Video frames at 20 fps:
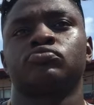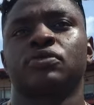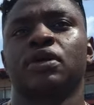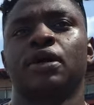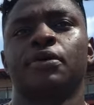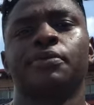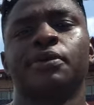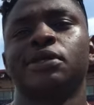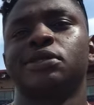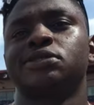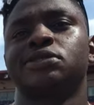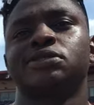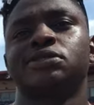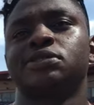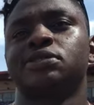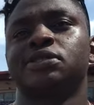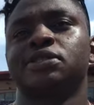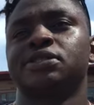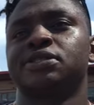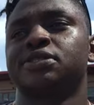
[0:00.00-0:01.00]
Not much. It's
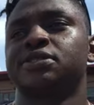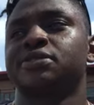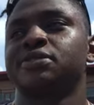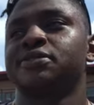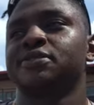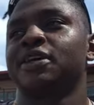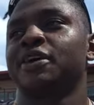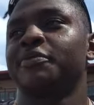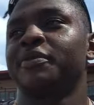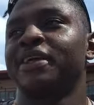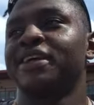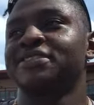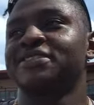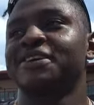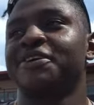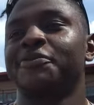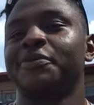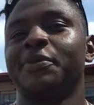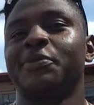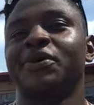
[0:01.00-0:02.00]
just, I mean, it's
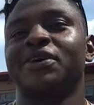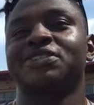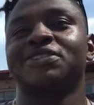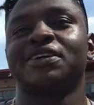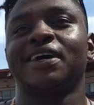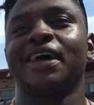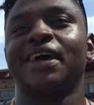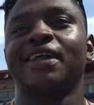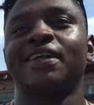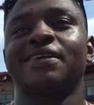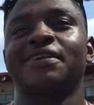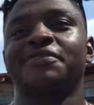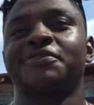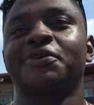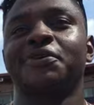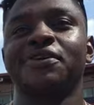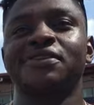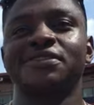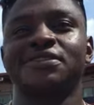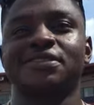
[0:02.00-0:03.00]
going to be pressure added, of
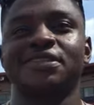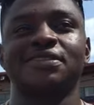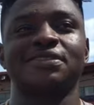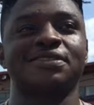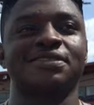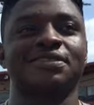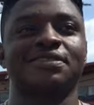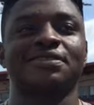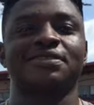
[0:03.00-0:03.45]
course, because